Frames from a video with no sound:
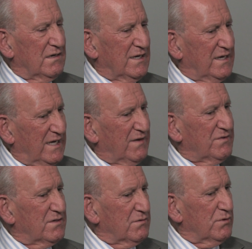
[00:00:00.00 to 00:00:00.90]
I'd have
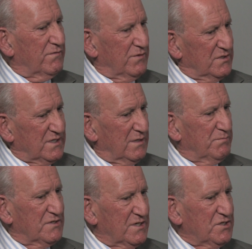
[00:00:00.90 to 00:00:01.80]
to reverse our
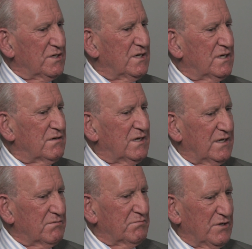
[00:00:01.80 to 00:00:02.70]
position
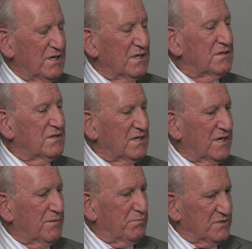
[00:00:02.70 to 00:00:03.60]
and begin to take